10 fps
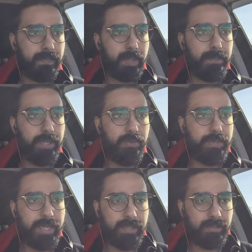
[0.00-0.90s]
But you
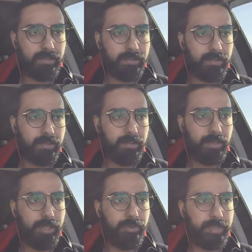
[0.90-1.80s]
didn't.
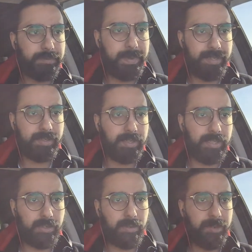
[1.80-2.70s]
You just
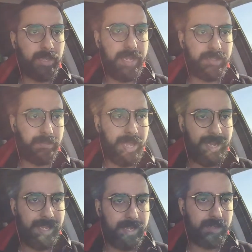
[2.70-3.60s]
basically criminalized a
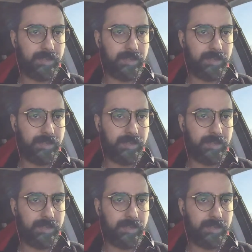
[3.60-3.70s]
black kid.